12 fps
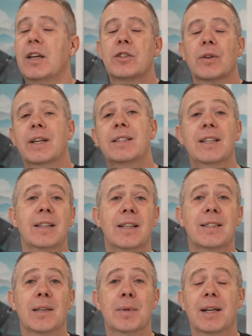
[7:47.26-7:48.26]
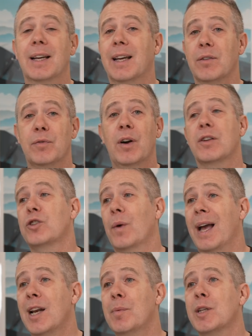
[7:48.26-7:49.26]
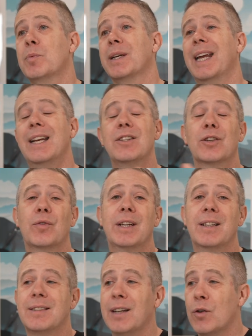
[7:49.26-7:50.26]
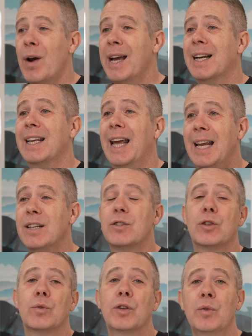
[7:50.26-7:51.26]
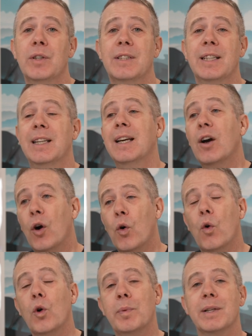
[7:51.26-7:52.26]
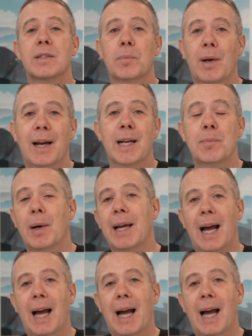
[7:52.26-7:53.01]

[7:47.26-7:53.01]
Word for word: So consider this something like Envato Elements, but integrated directly into Lunacy or being supplied by